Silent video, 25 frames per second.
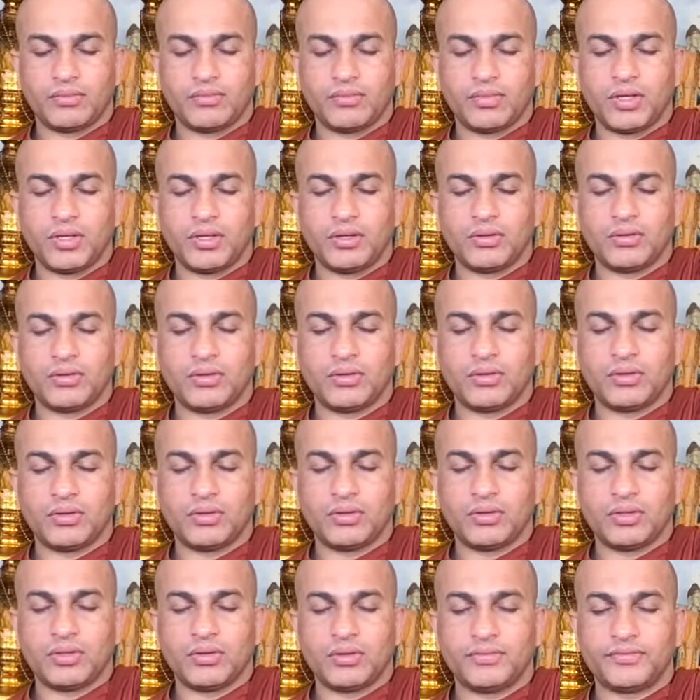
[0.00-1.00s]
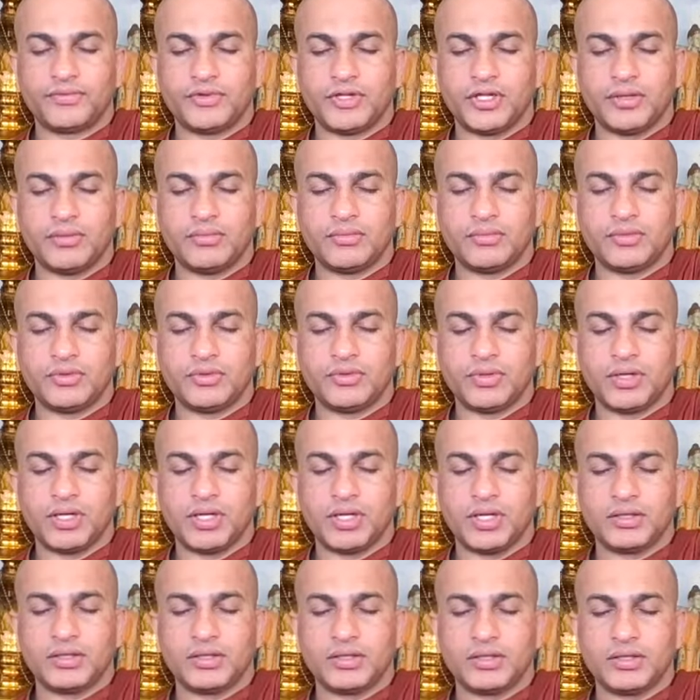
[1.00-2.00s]
May all of them
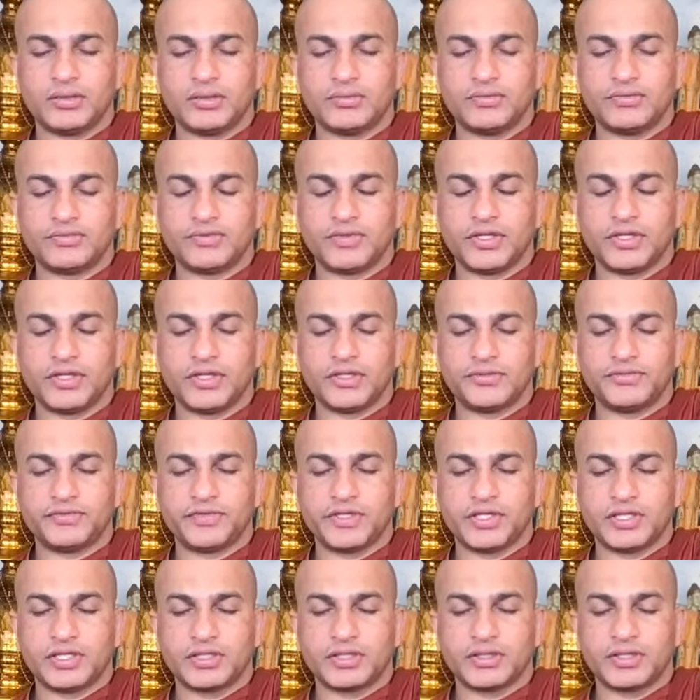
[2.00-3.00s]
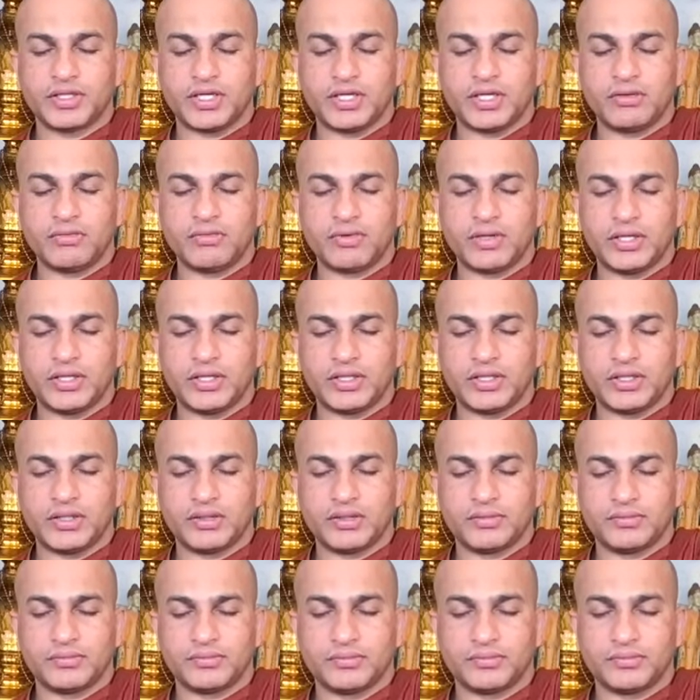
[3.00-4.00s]
dwell in perfect tranquility.